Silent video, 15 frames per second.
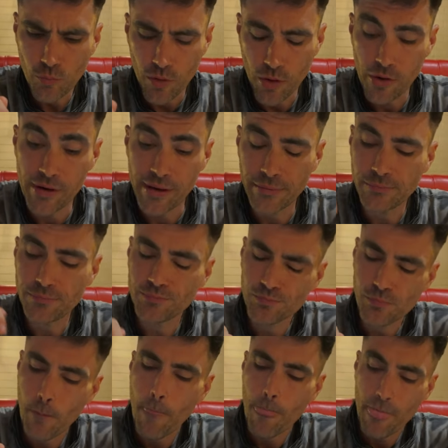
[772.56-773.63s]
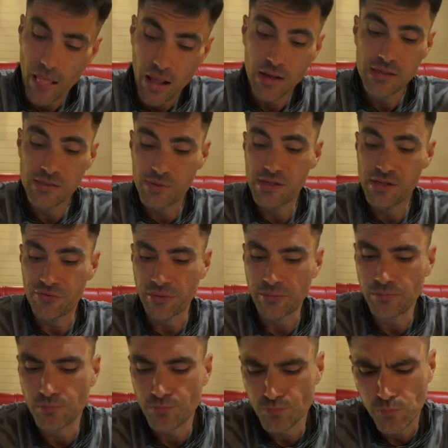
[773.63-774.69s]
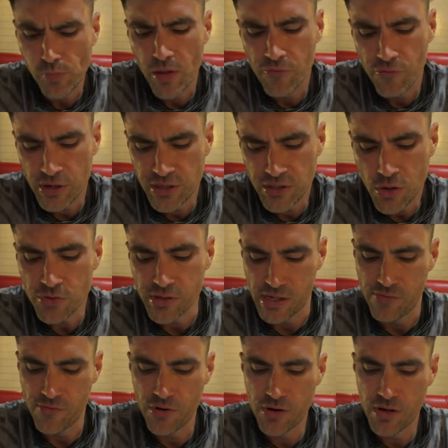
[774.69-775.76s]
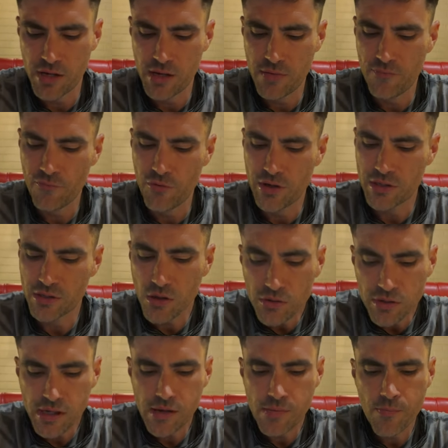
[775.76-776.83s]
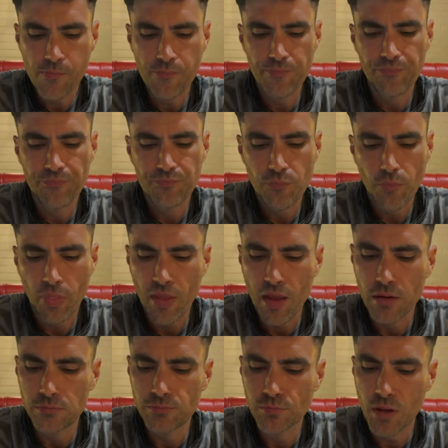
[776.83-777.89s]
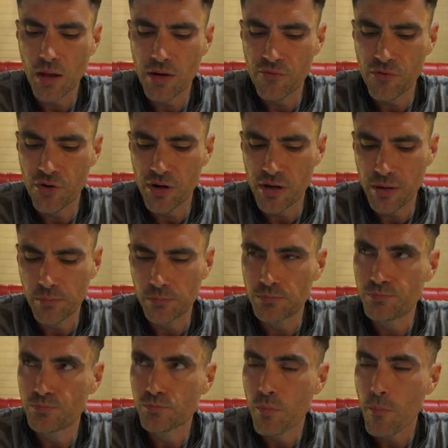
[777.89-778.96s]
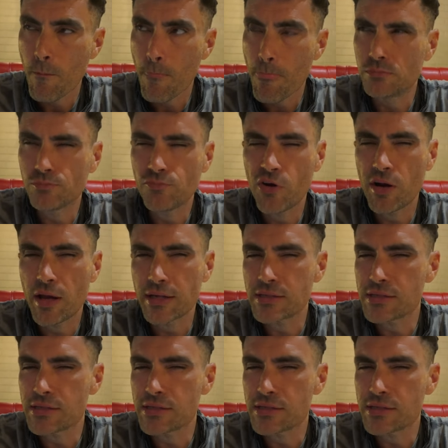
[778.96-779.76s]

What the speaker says: Okay. That's a bit different. Very salty, very, very salty. Kind of very, very like